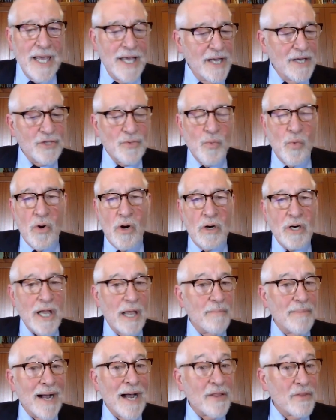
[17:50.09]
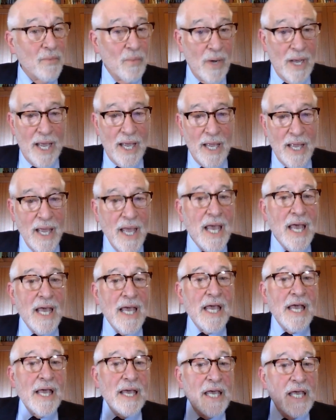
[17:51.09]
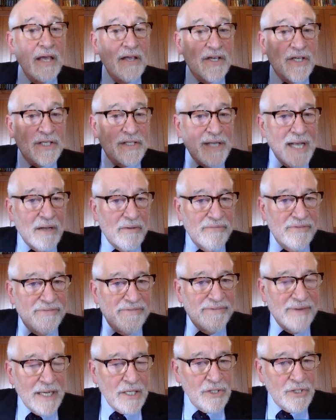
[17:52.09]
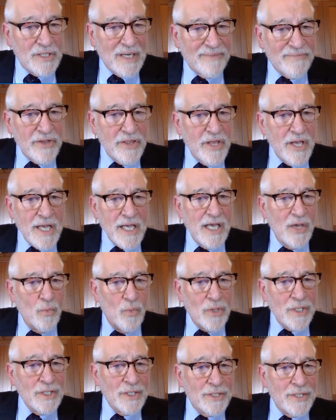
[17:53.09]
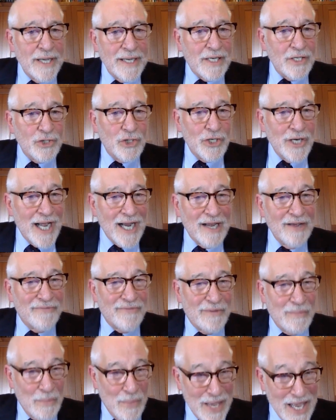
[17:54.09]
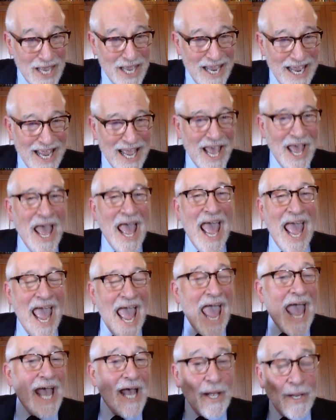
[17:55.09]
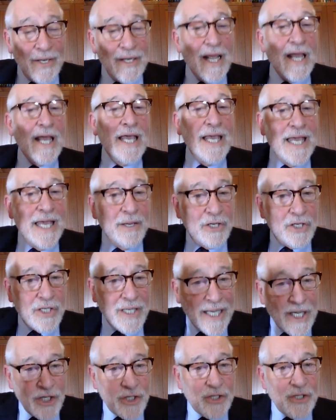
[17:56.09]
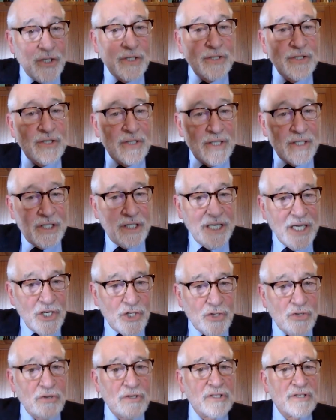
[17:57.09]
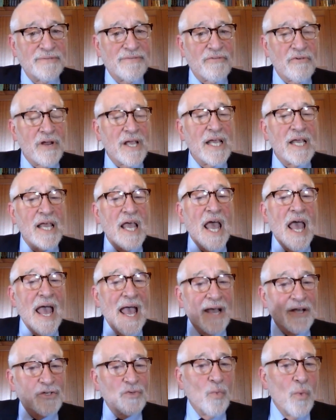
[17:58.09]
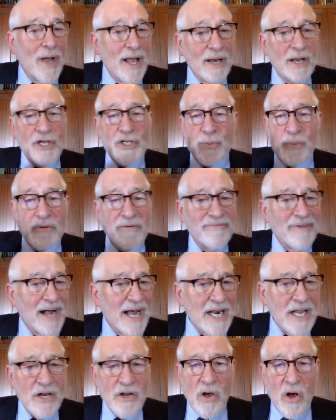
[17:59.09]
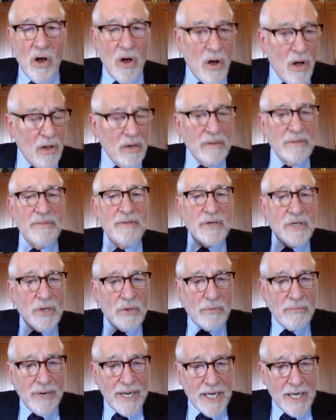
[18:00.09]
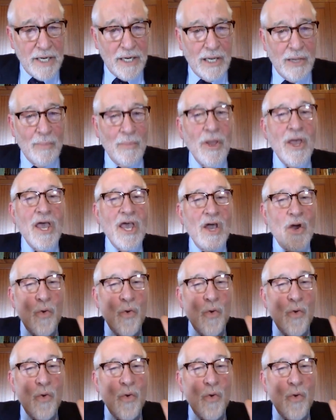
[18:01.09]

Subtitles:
His work, and by the way, he self-funds everything. He wouldn't take a check from me. And he teaches the teachers free, as well as providing all of the curriculum.